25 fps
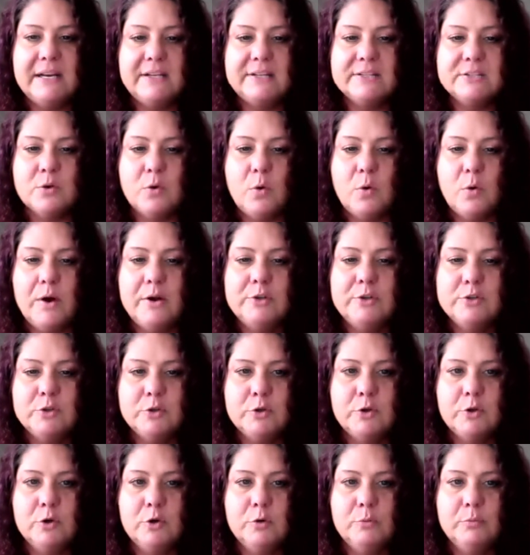is going
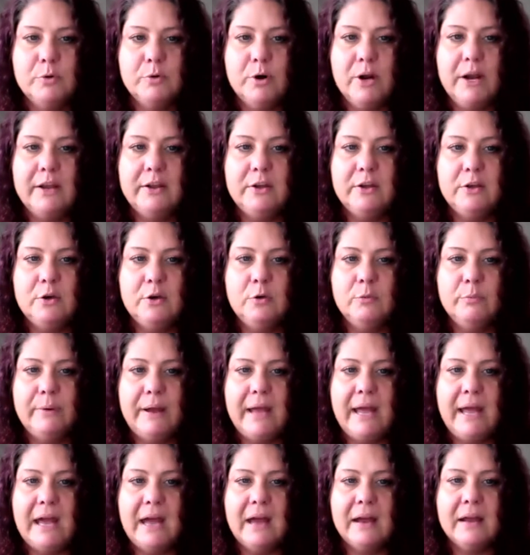to bring you
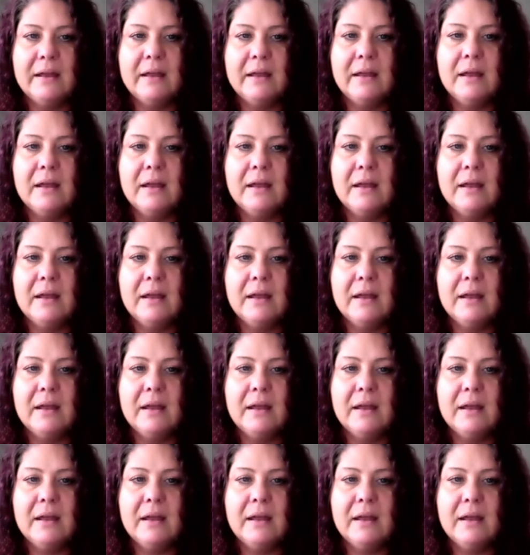back.